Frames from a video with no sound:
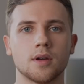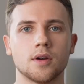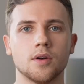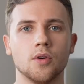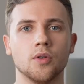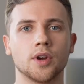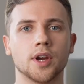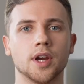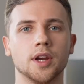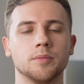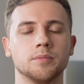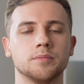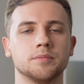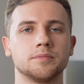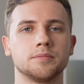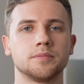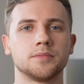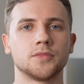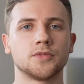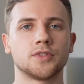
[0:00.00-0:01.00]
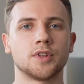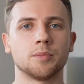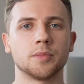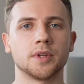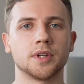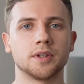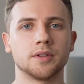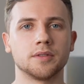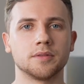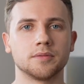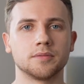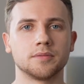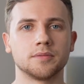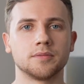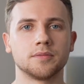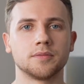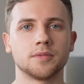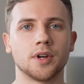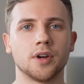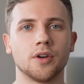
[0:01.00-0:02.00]
Okay, something
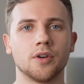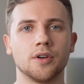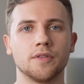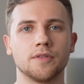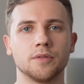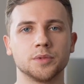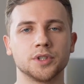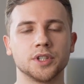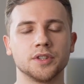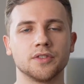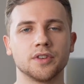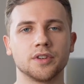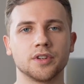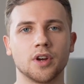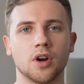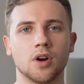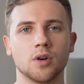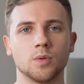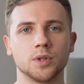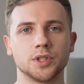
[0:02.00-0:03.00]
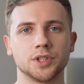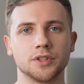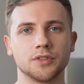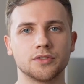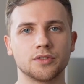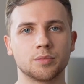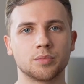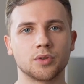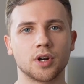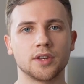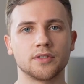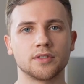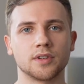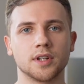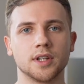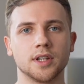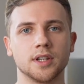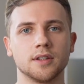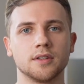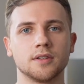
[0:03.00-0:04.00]
I heard from Shinzen Young, which is
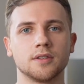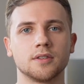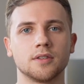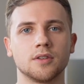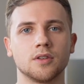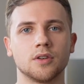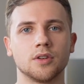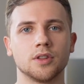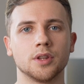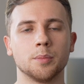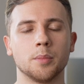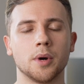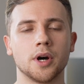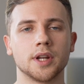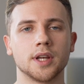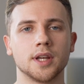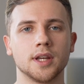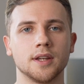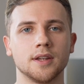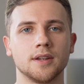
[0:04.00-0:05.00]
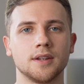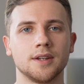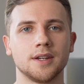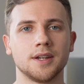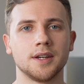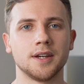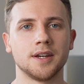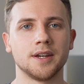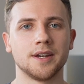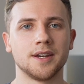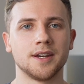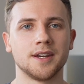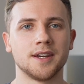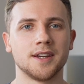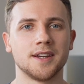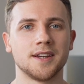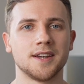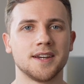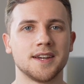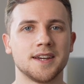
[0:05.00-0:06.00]
surprisingly on the money.
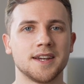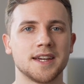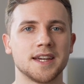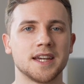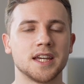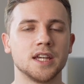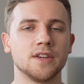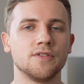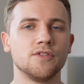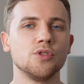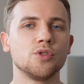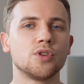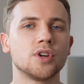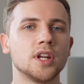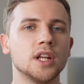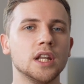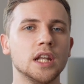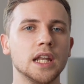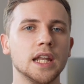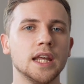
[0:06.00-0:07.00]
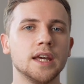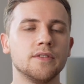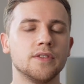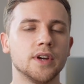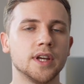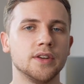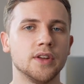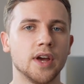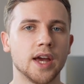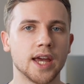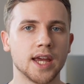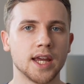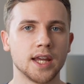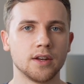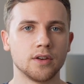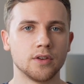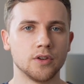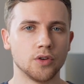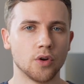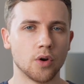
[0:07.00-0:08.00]
If you could live a day
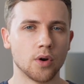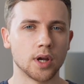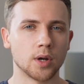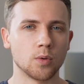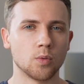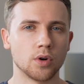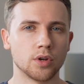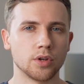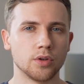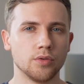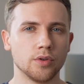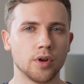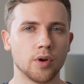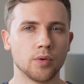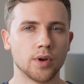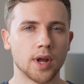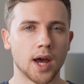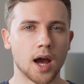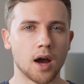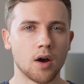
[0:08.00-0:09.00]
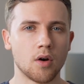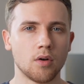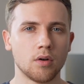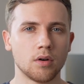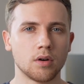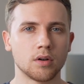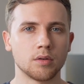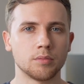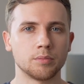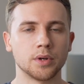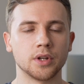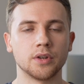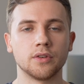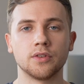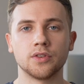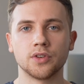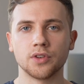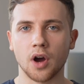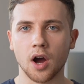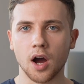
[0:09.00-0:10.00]
knowing what you know now,
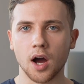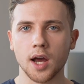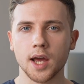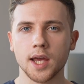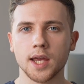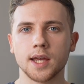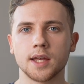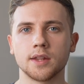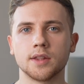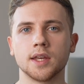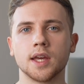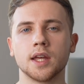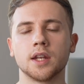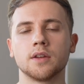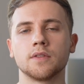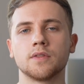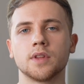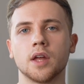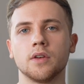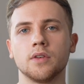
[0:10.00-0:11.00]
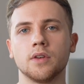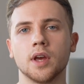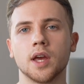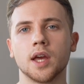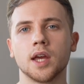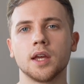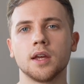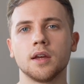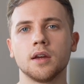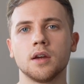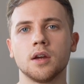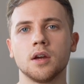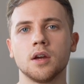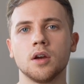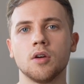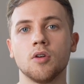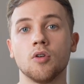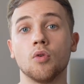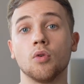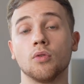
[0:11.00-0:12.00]
but die at the end of that day,
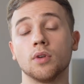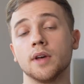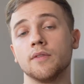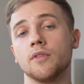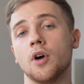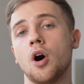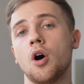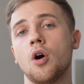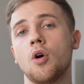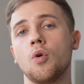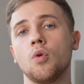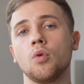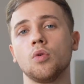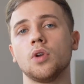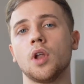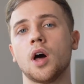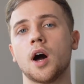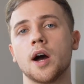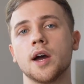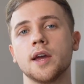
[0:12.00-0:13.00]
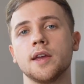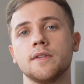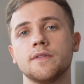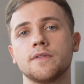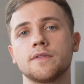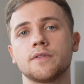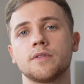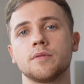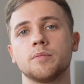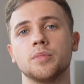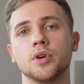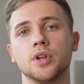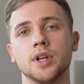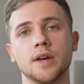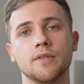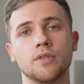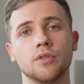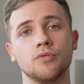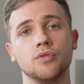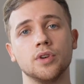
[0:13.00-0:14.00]
or live a whole life but
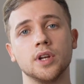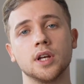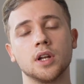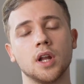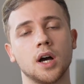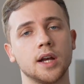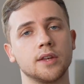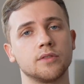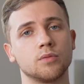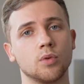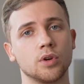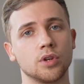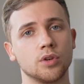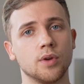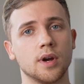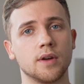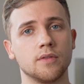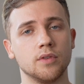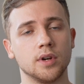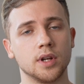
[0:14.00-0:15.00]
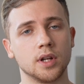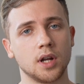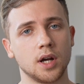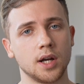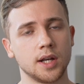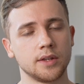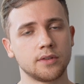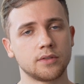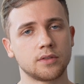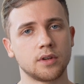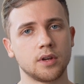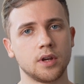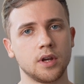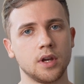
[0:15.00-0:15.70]
never realize what you have realized,